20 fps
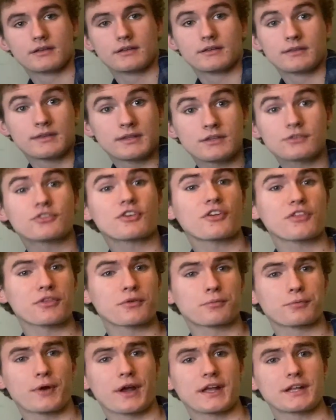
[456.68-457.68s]
These are
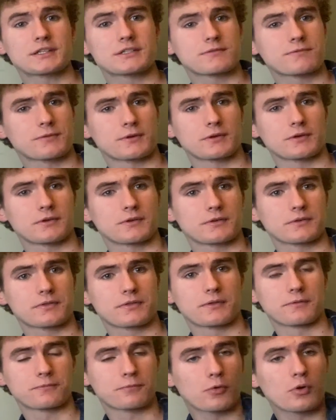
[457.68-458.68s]
the rates for
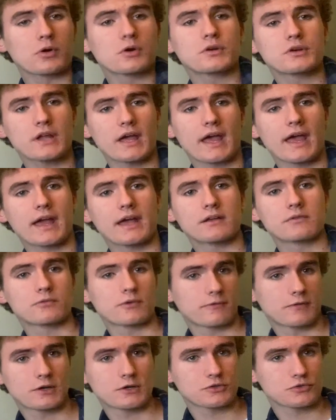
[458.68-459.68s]
the forward and
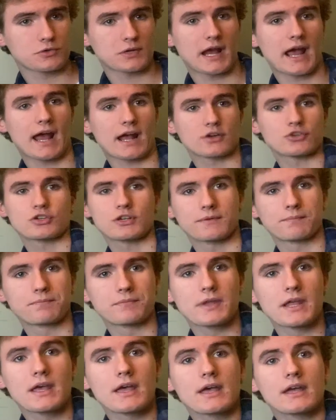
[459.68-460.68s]
reverse reaction.
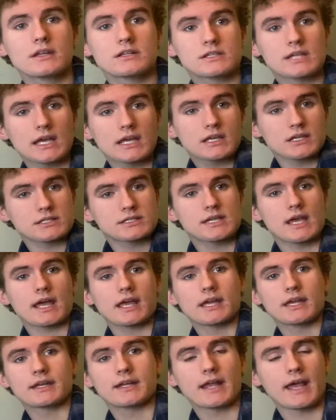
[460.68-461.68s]
Take a
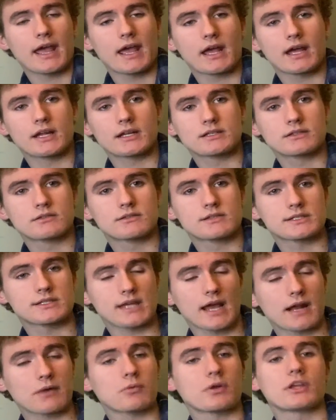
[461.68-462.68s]
second and
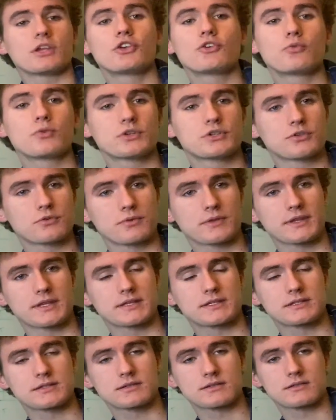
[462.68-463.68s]
decide what you would do in
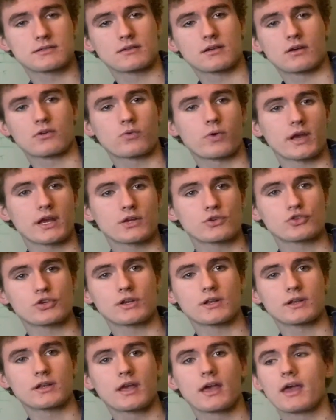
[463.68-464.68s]
this
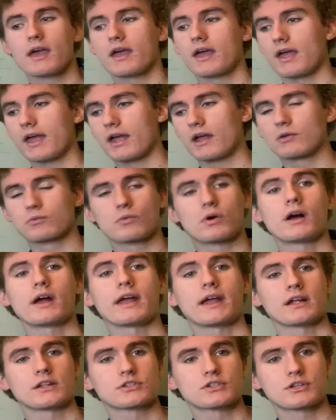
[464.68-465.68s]
equation and what
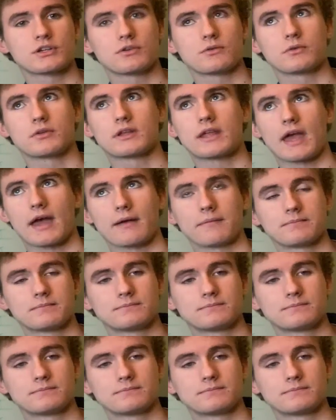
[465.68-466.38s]
answer you would get.